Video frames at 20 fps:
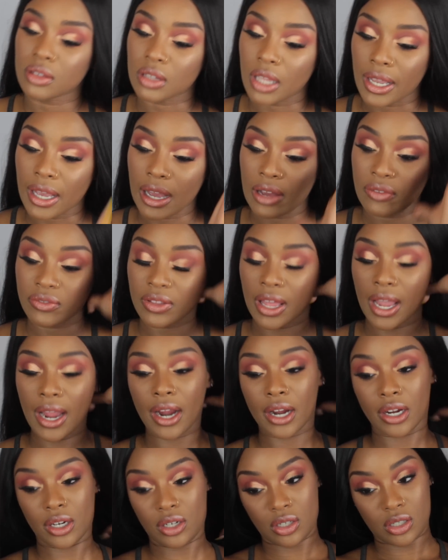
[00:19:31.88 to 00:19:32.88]
Like, I flat
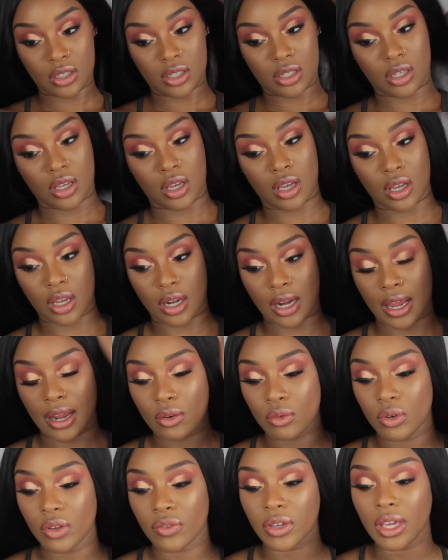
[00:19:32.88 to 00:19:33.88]
iron this thing, and I
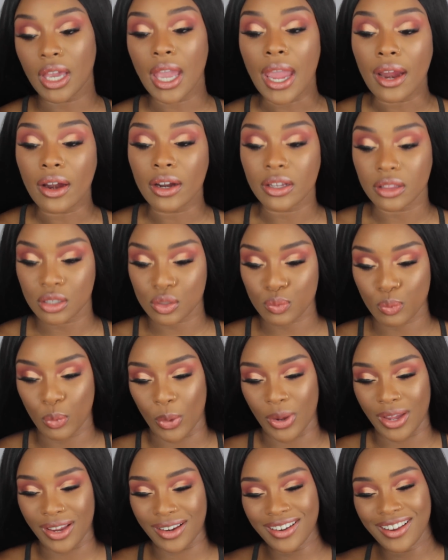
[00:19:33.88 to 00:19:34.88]
don't even care at this
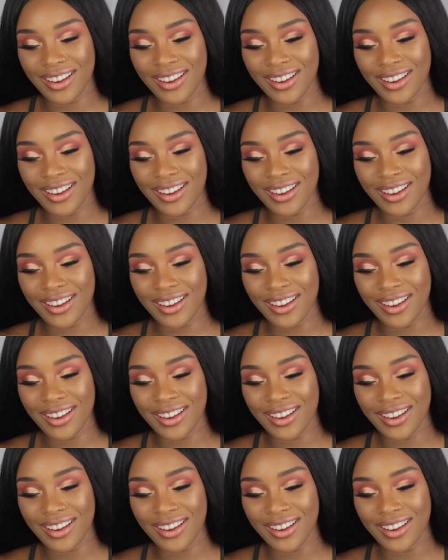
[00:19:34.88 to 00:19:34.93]
point.